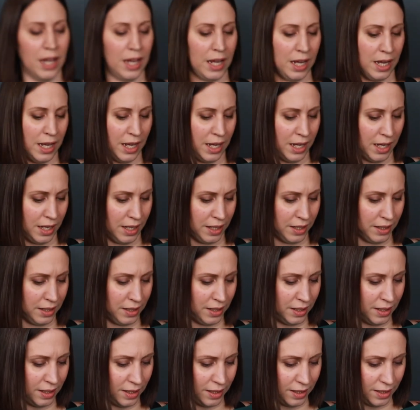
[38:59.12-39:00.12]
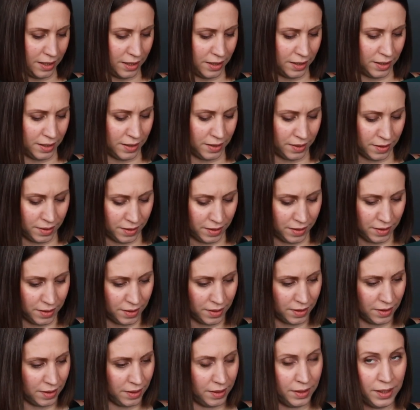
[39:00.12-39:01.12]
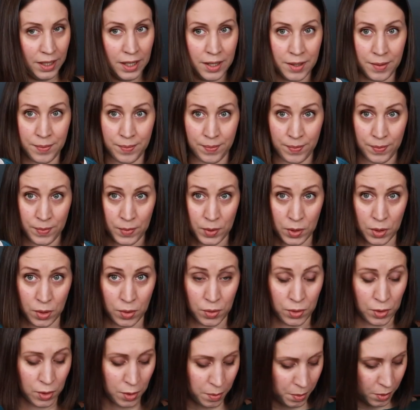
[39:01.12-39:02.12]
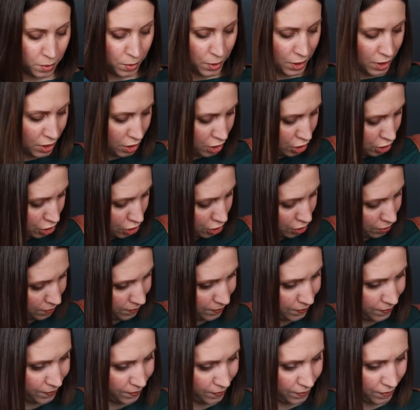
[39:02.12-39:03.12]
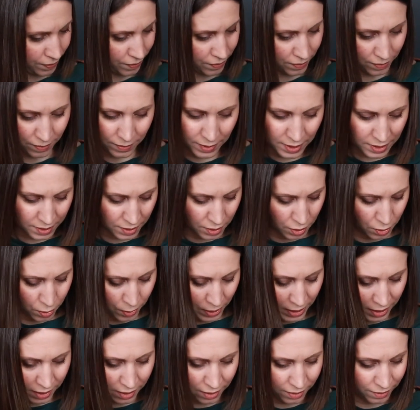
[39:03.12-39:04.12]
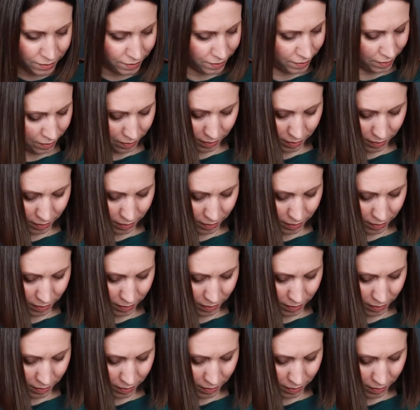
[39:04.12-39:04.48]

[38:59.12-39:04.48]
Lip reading: And yeah, so super wash this as well,